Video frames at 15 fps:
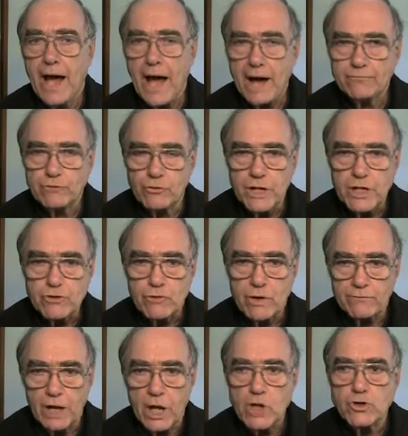after each
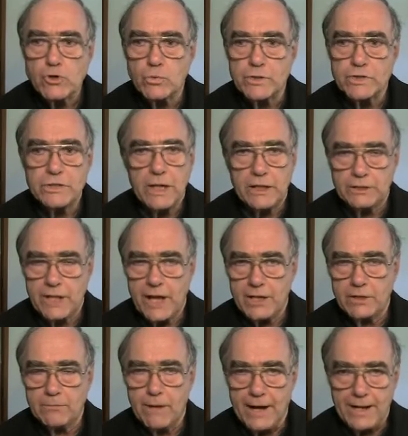revelation was
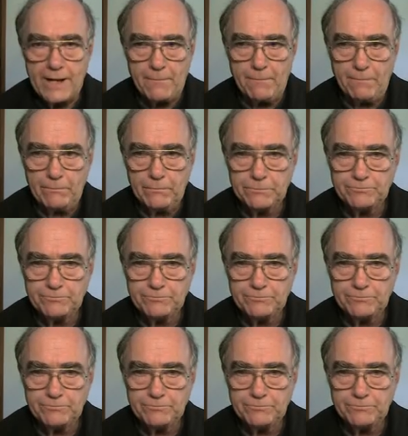dictated by him.